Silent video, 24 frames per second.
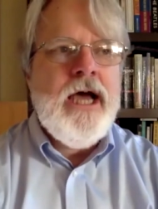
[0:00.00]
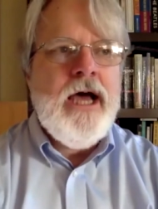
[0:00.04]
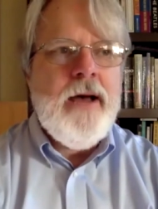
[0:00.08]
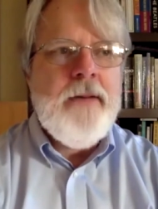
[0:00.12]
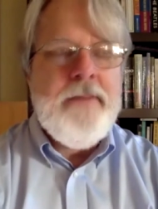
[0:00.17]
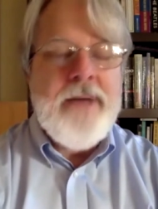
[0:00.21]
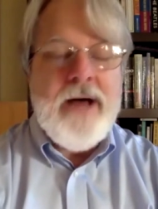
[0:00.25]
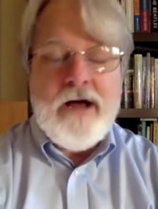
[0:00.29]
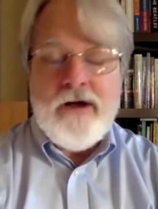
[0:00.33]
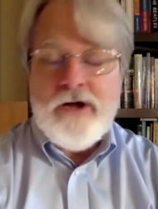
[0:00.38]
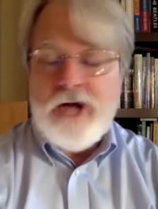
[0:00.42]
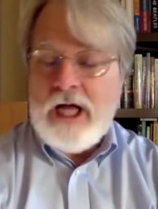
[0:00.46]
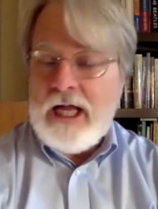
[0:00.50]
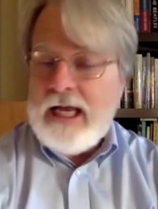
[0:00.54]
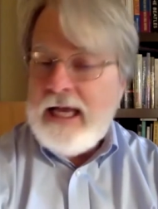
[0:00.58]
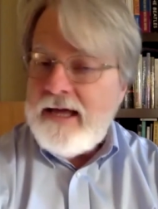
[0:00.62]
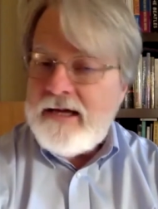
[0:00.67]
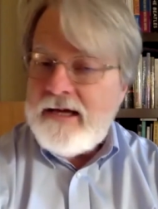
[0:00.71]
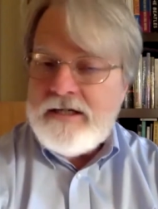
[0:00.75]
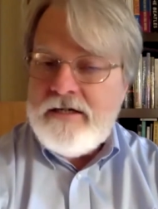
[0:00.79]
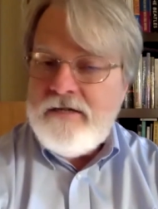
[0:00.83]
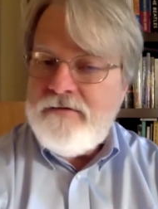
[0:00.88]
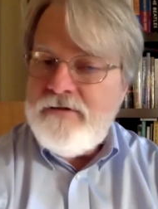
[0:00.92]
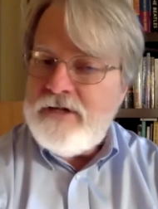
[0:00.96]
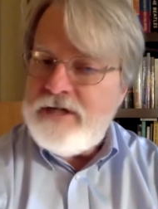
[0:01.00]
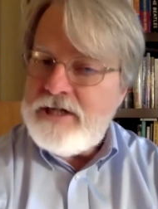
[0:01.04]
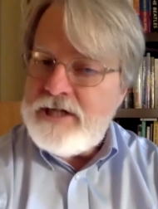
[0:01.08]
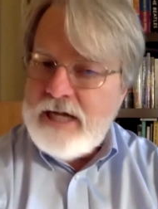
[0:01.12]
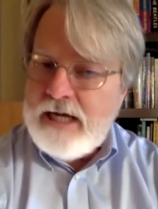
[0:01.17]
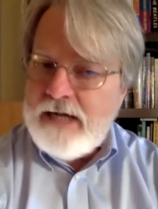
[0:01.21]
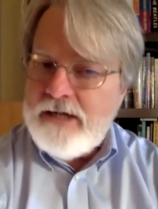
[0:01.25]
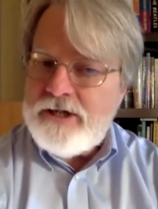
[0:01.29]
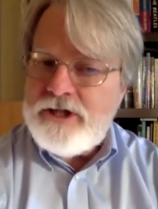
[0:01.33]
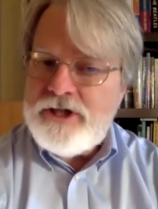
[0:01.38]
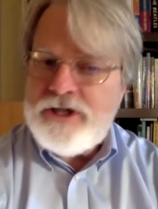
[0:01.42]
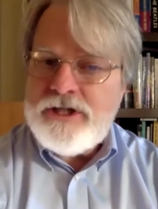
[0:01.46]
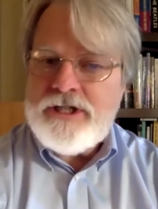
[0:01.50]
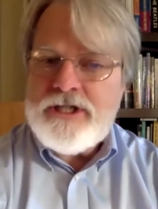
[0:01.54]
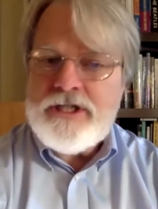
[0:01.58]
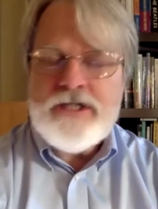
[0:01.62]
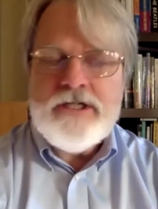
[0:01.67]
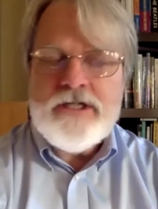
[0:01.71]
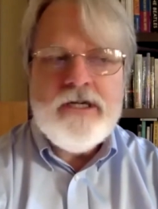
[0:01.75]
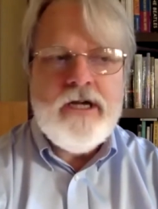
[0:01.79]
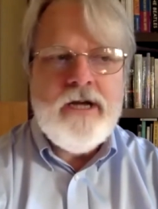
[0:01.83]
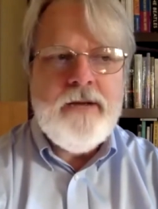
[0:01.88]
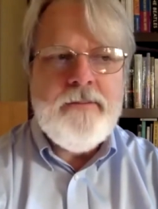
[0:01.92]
about collective intelligence,